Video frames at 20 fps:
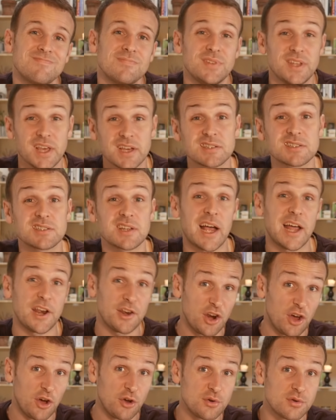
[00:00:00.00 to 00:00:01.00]
Yes and
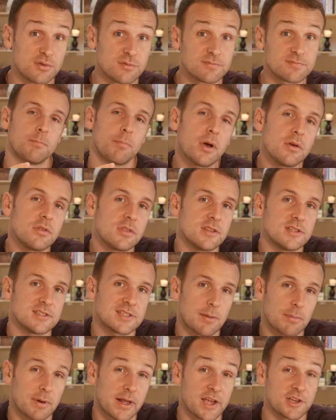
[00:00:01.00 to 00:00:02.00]
no. Both of these
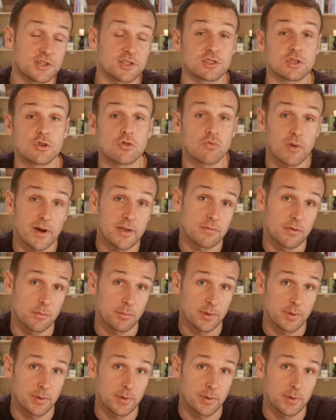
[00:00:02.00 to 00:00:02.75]
applications are great for